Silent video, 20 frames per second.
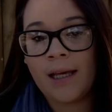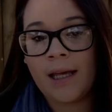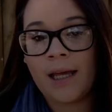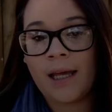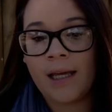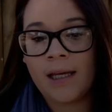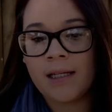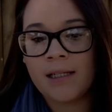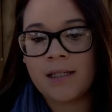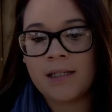
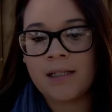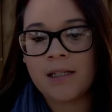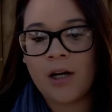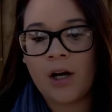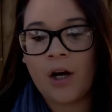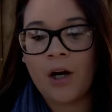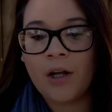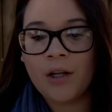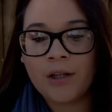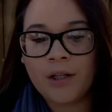And
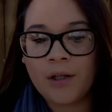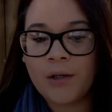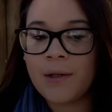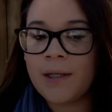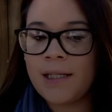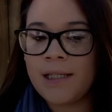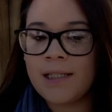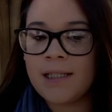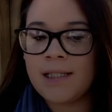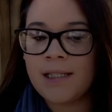although
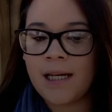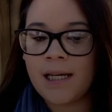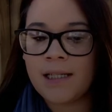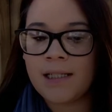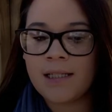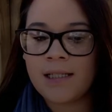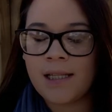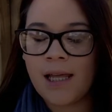he states